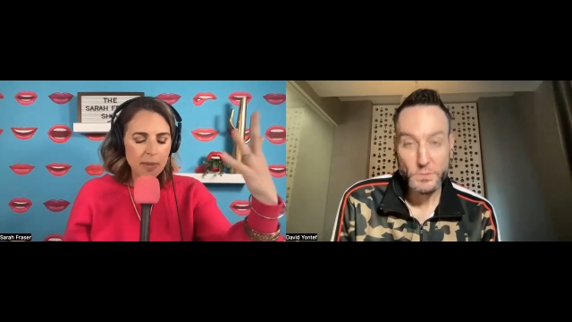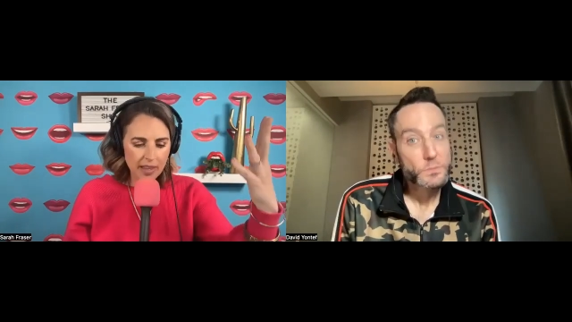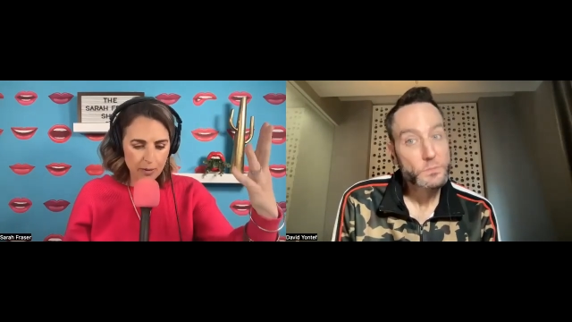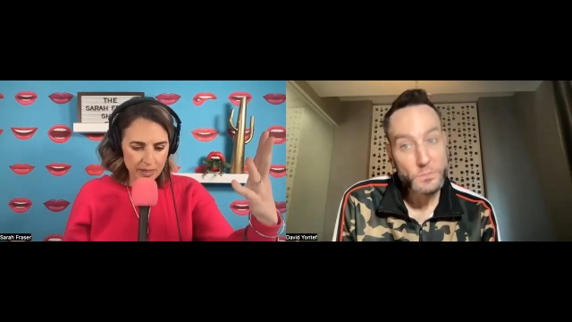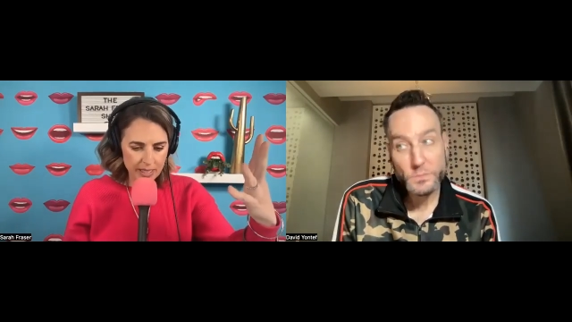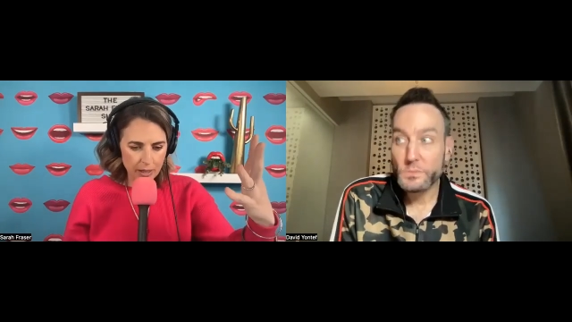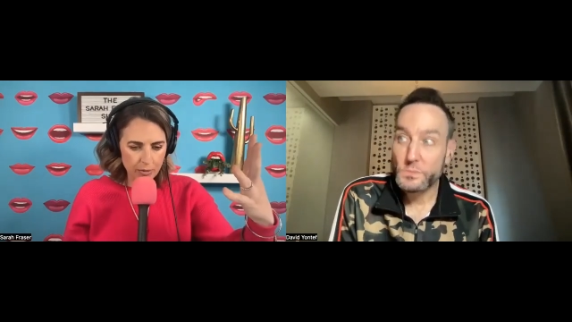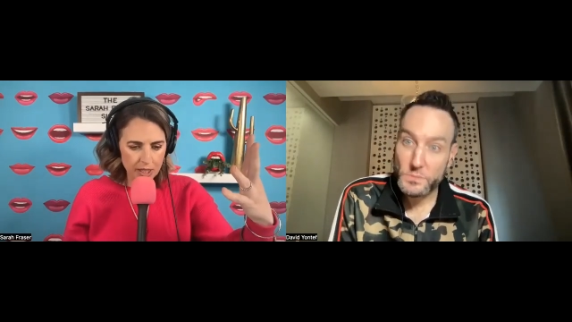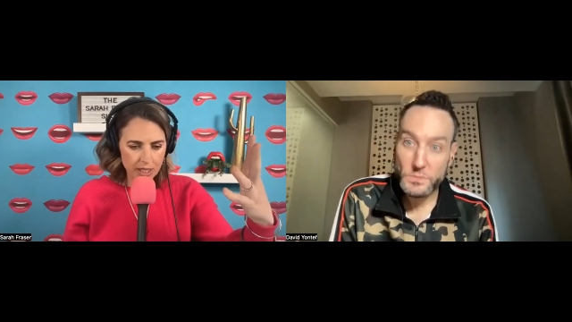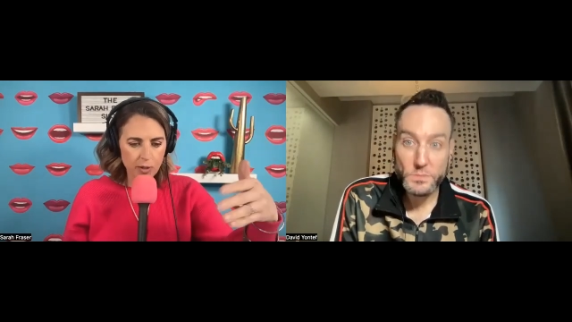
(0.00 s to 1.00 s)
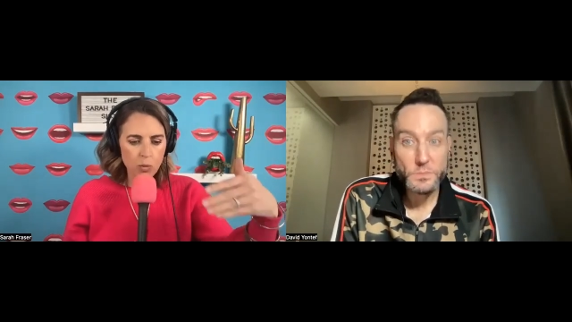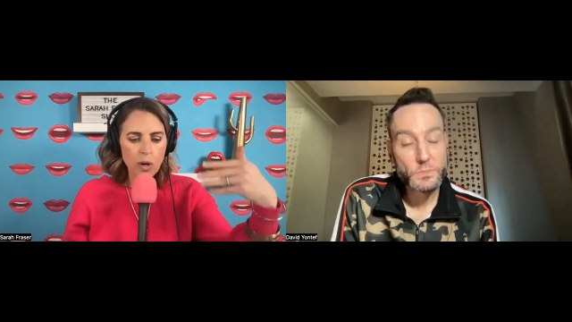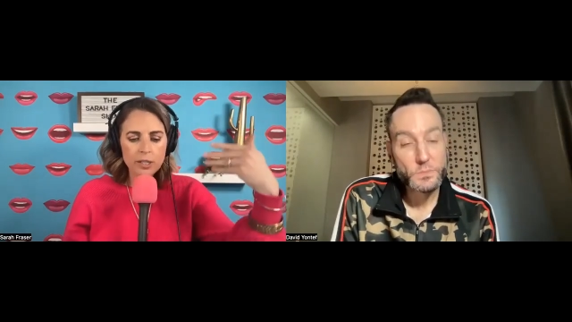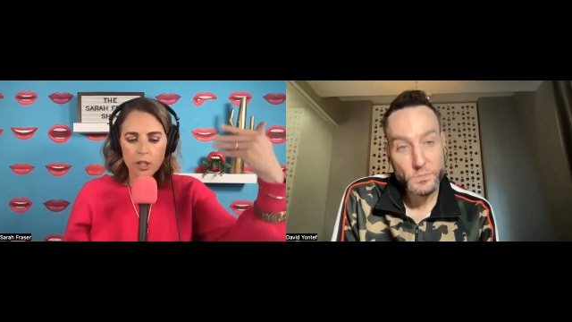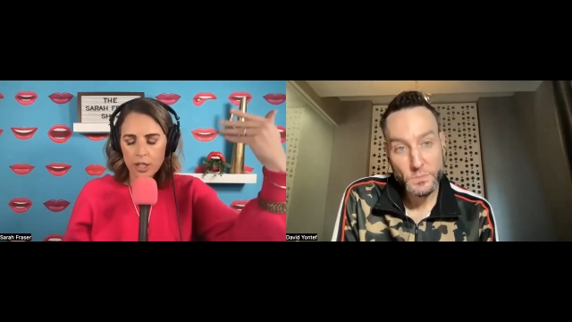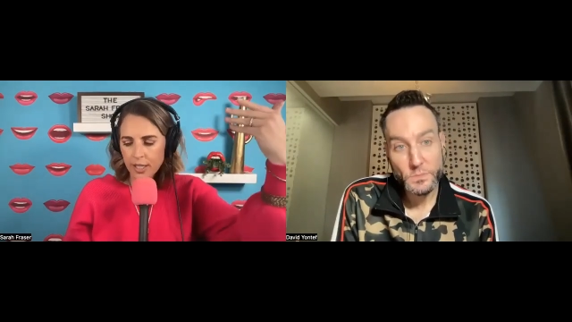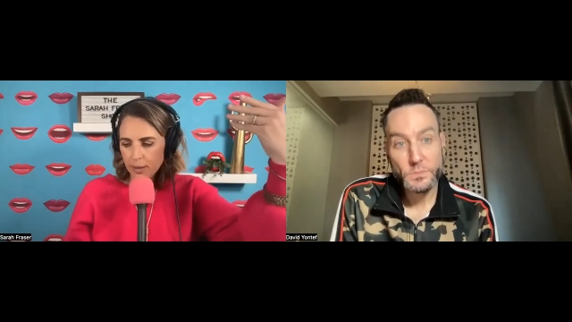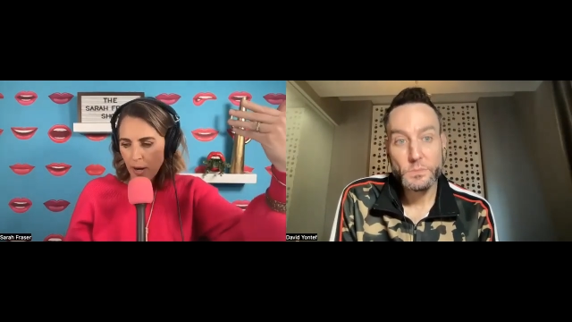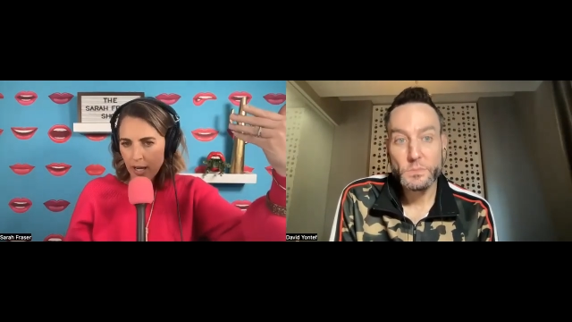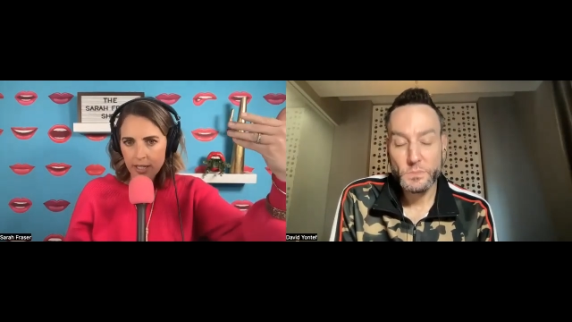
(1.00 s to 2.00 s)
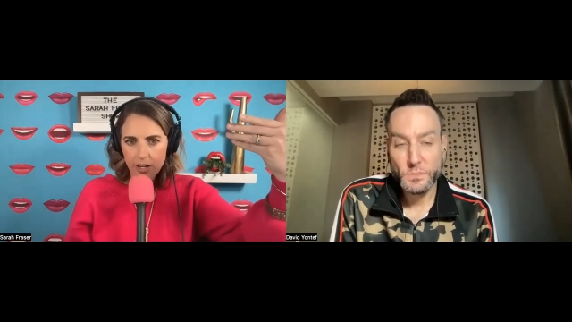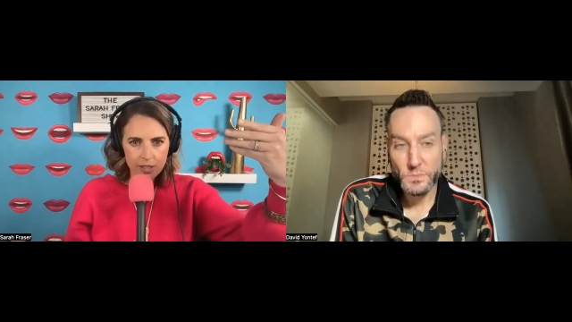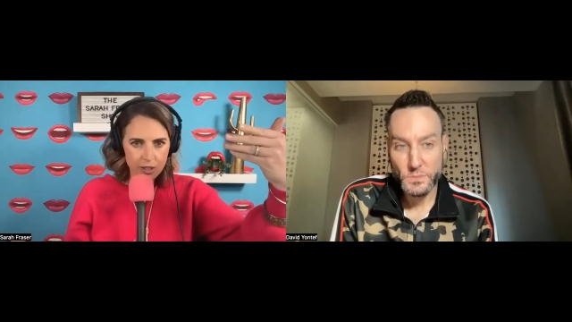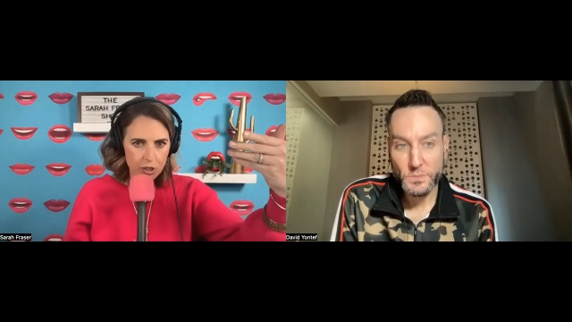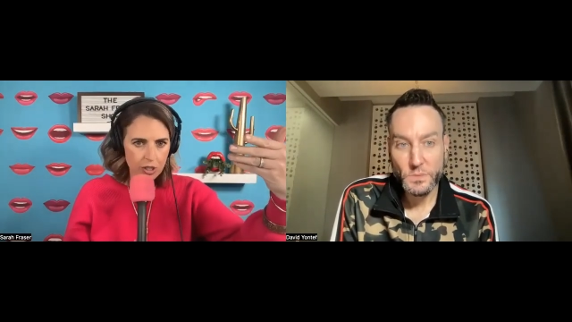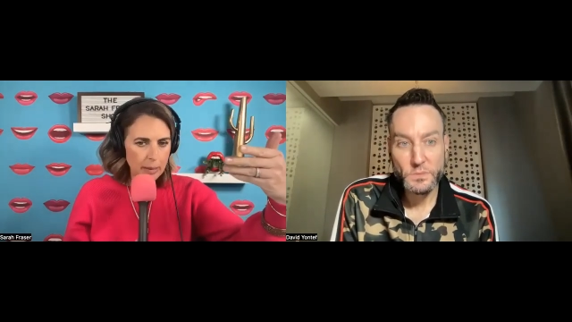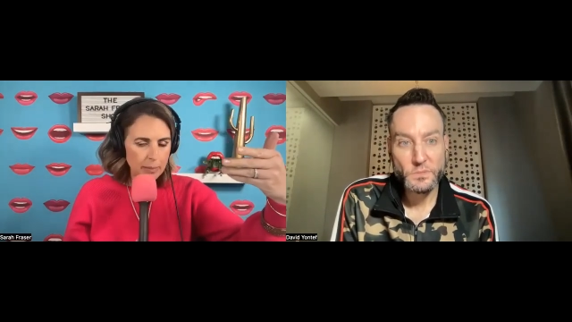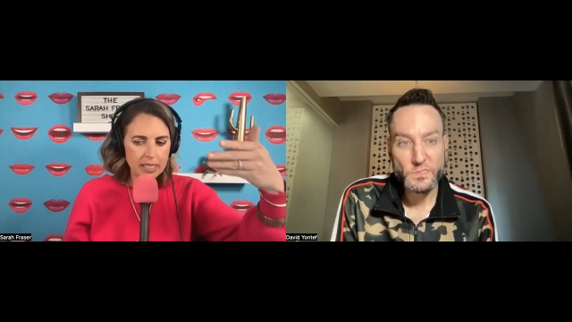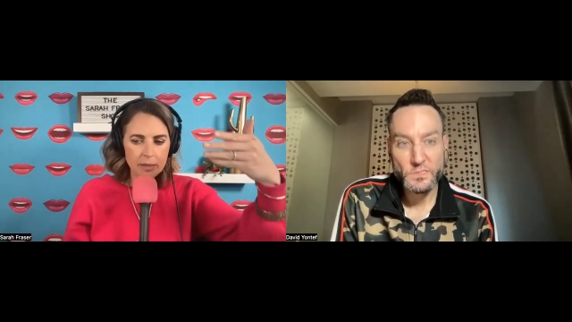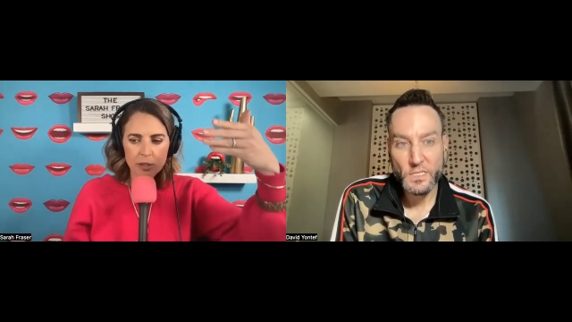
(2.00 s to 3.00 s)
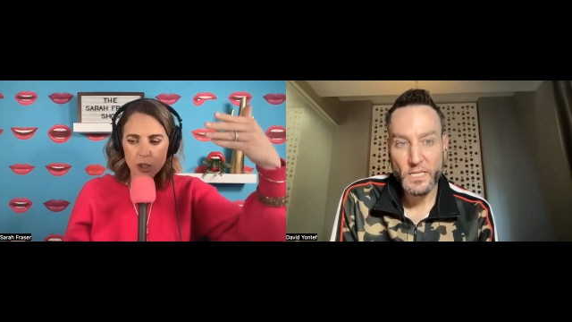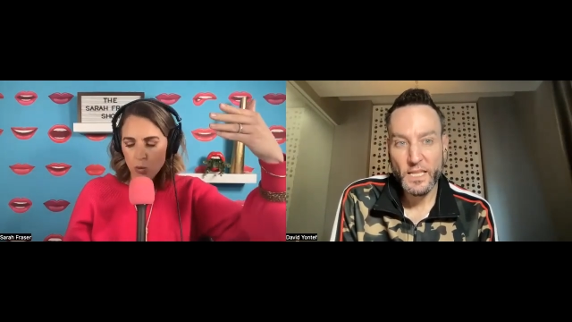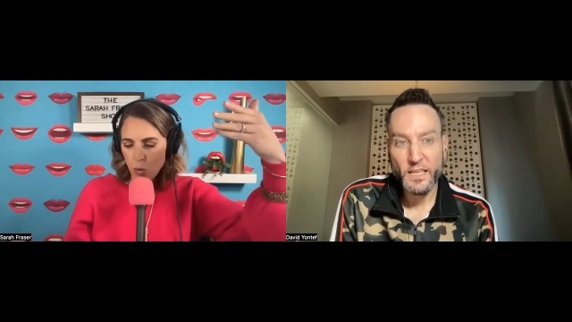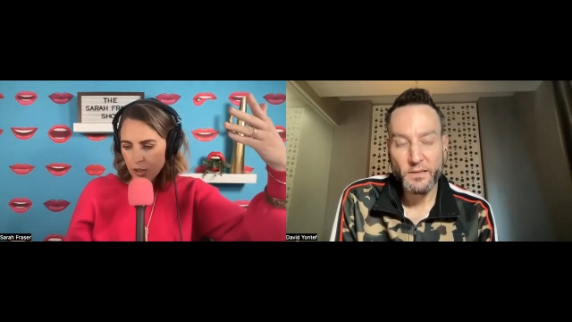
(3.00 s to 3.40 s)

Speaker 1: I made that mistake with Stevie Wonder. His bodyguard stood up and said, Mr.